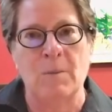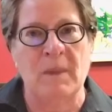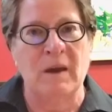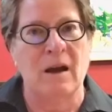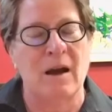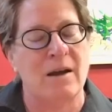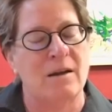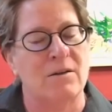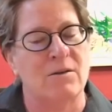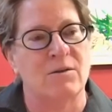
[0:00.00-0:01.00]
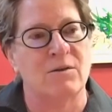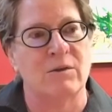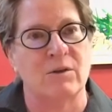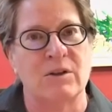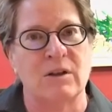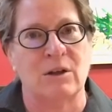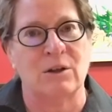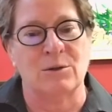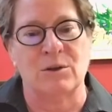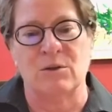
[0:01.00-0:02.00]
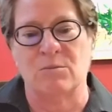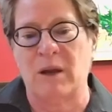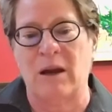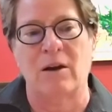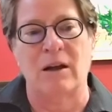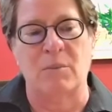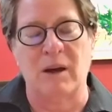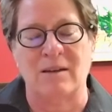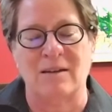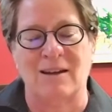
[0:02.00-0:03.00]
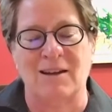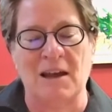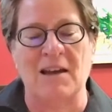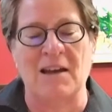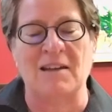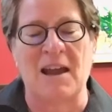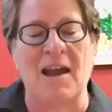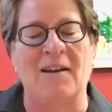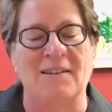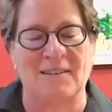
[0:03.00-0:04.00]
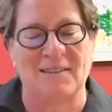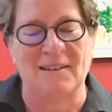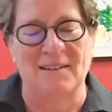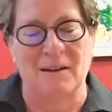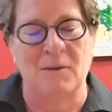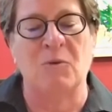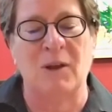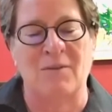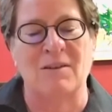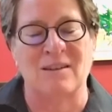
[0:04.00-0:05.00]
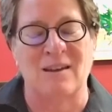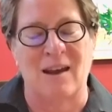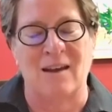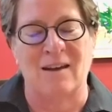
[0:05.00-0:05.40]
the kind of diversity inclusion parity by saying yes and. We have to say,